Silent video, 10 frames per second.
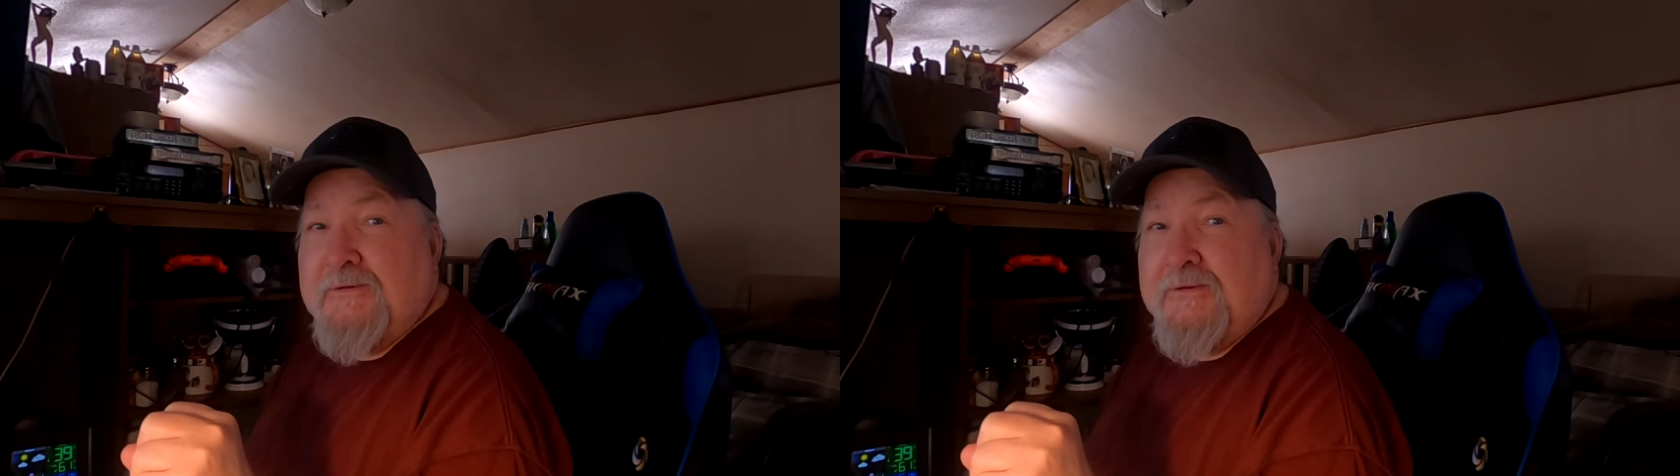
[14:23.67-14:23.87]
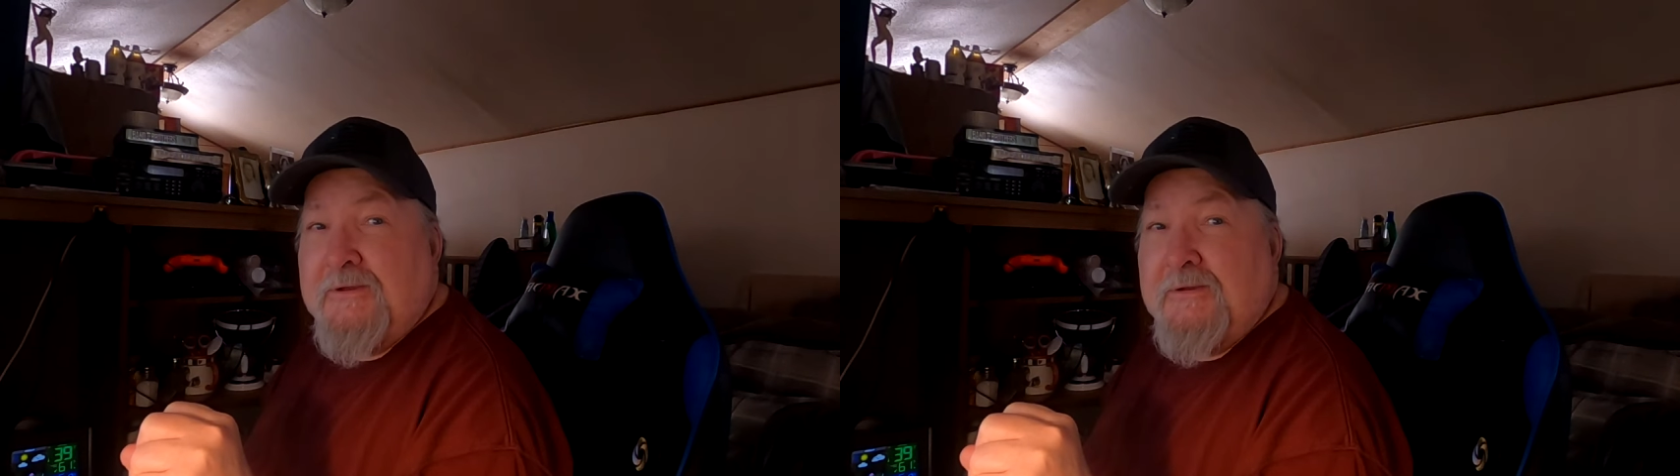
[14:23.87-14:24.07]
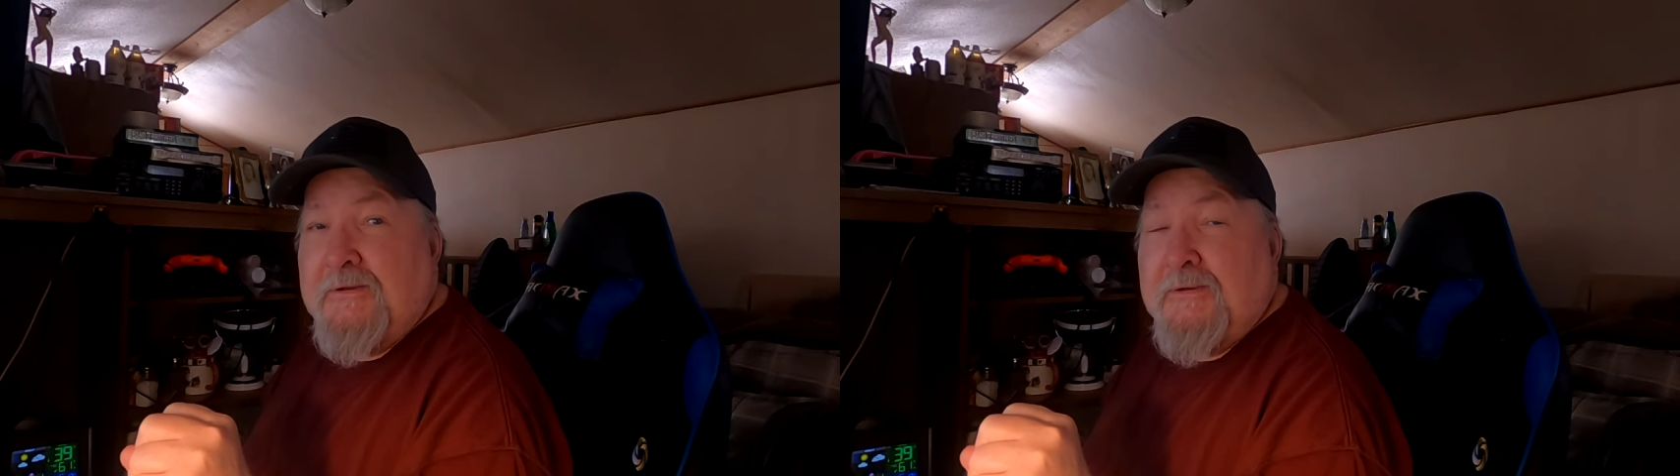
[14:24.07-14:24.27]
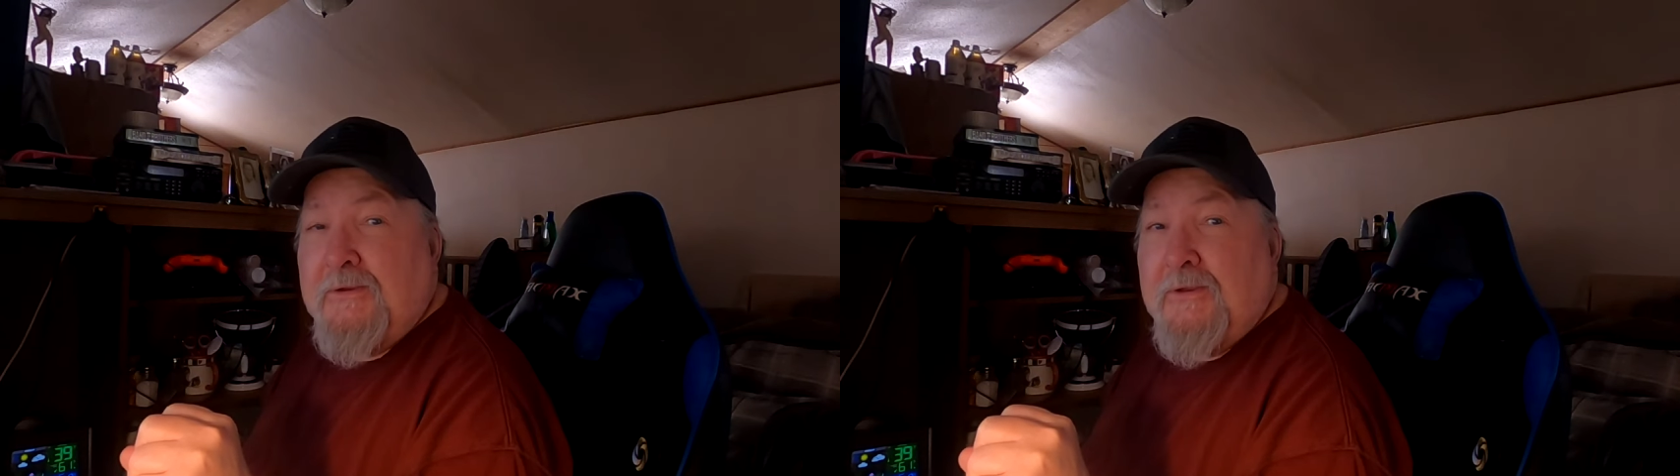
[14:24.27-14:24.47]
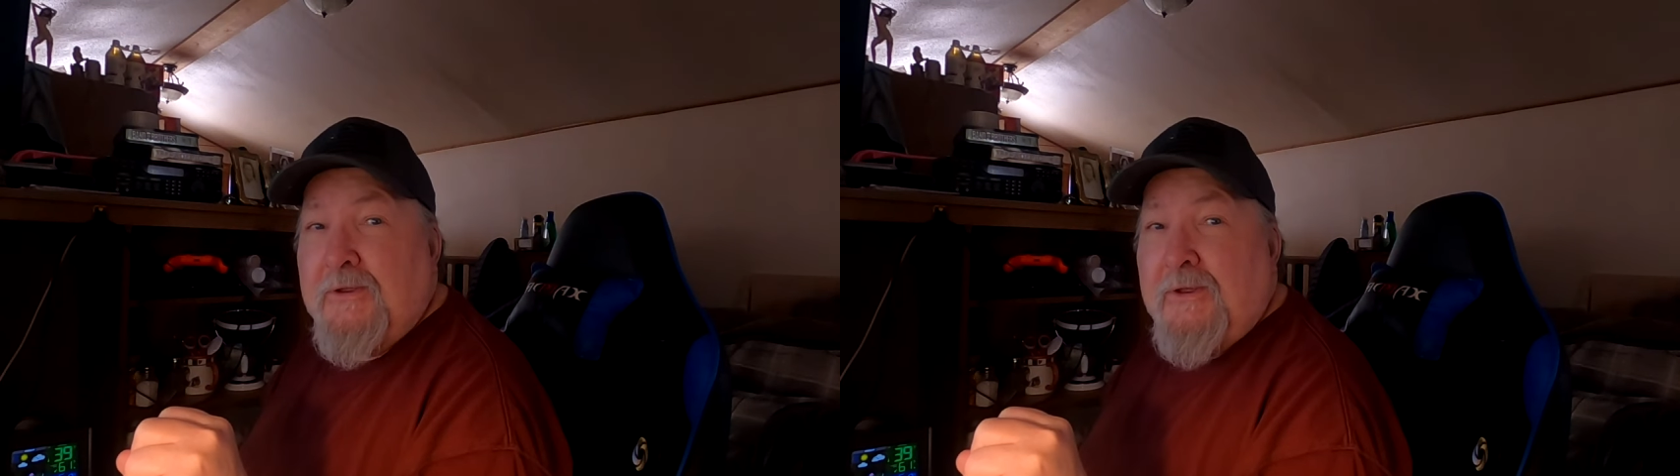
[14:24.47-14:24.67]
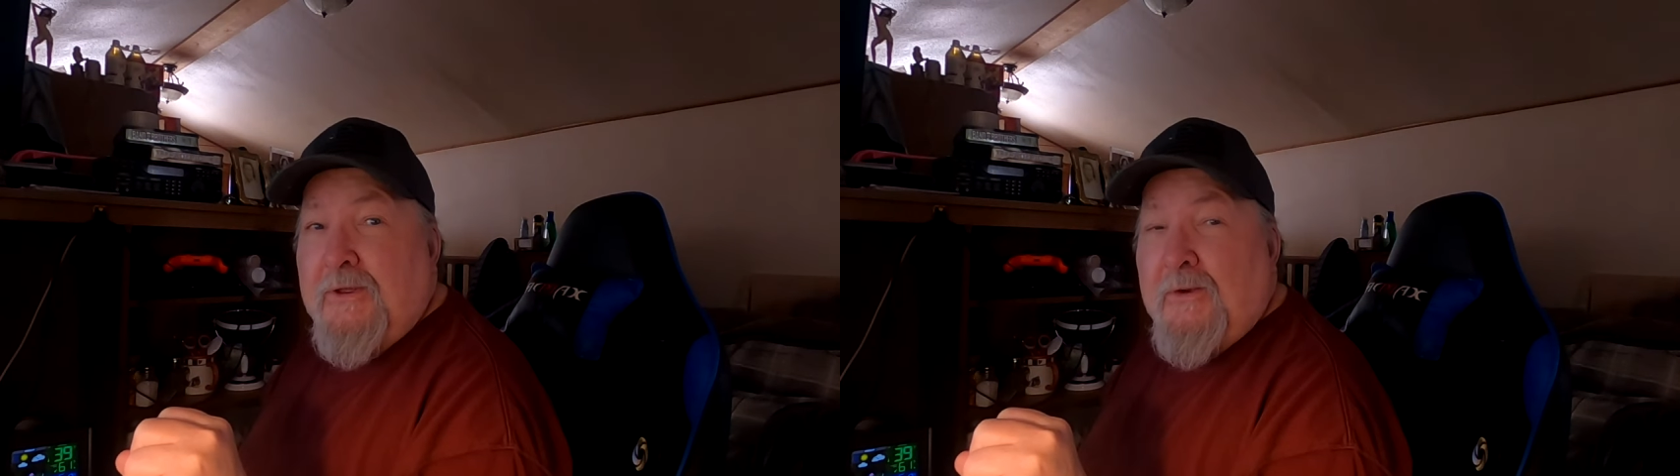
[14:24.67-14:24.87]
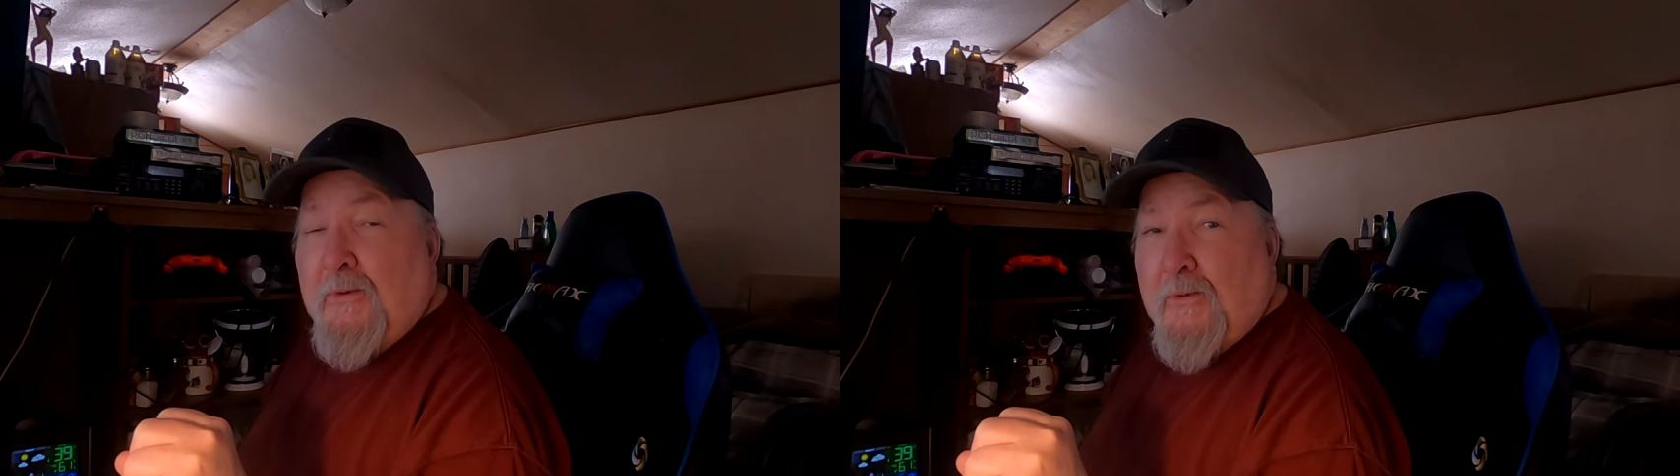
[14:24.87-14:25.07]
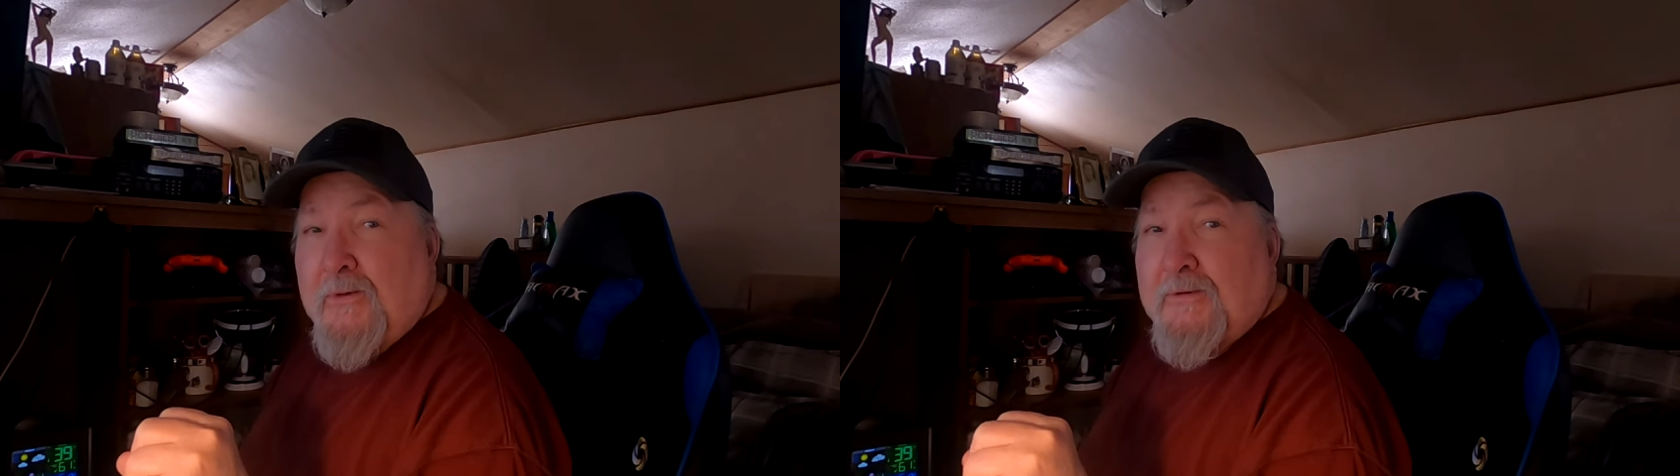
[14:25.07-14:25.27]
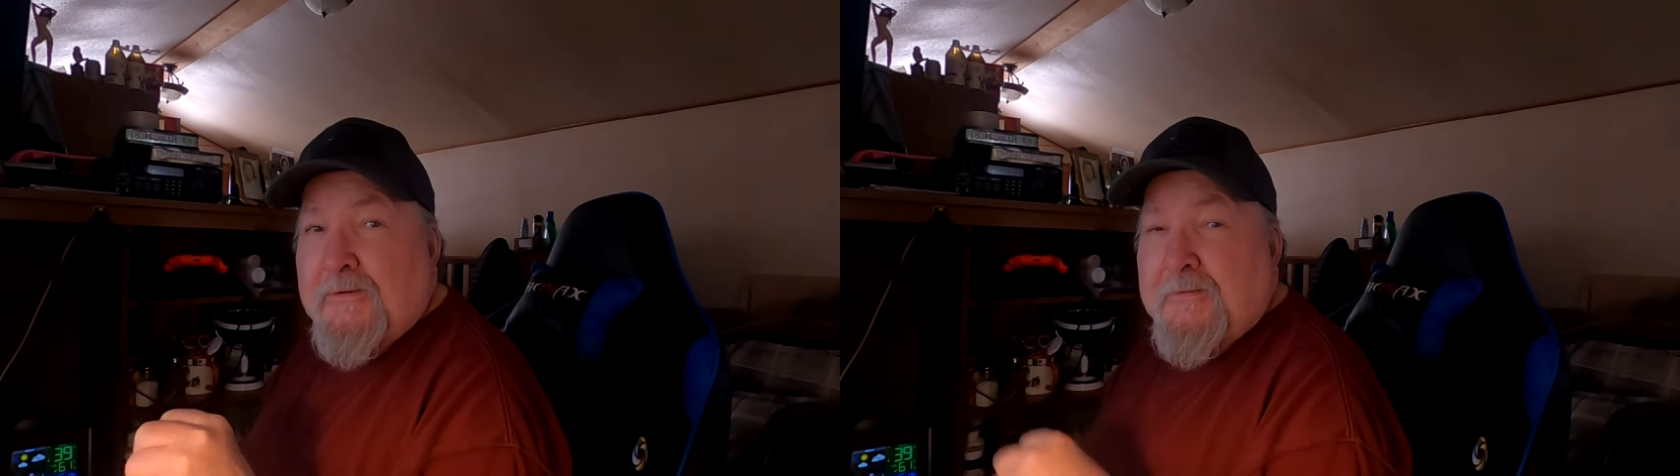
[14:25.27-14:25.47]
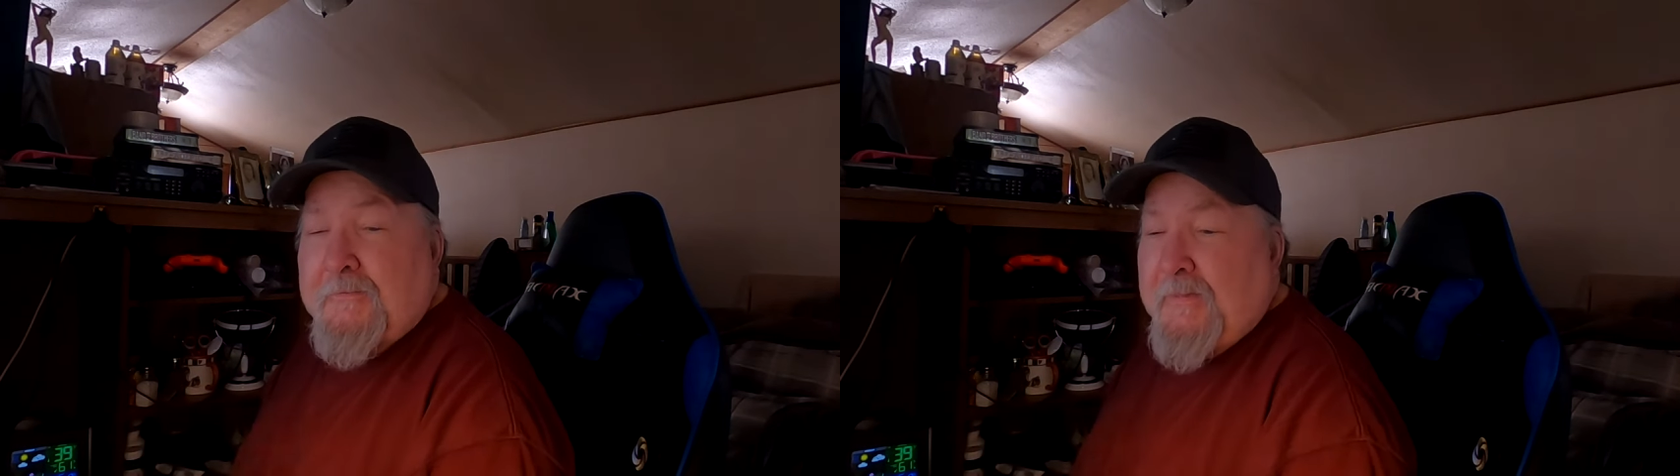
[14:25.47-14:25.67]
can
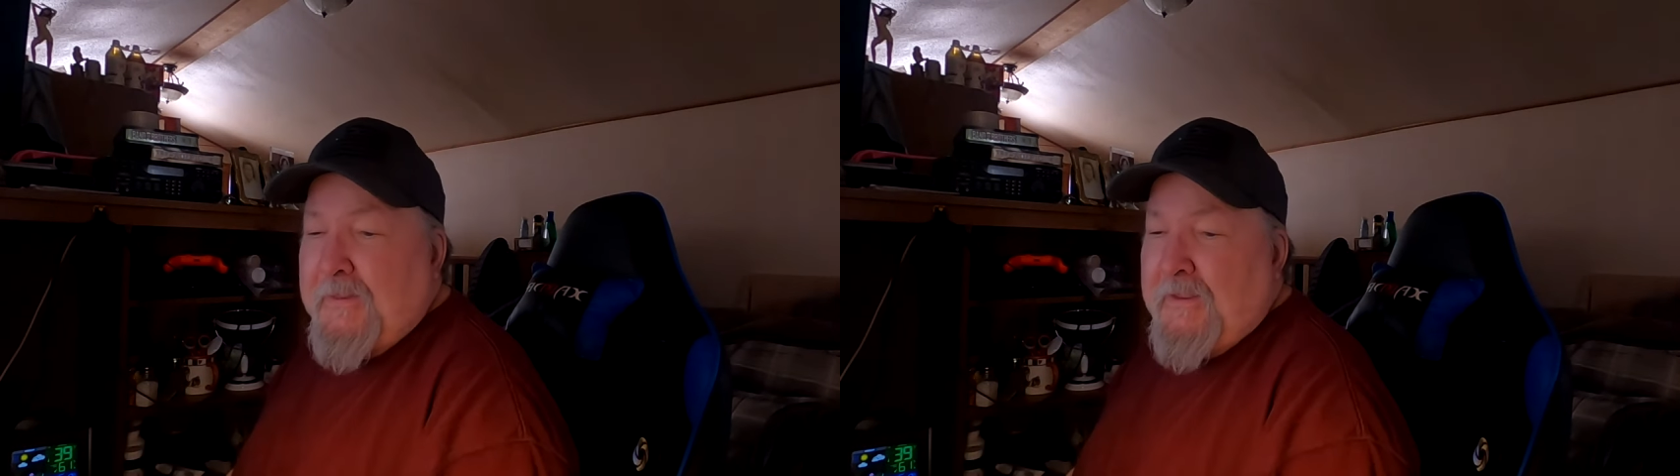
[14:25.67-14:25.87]
order.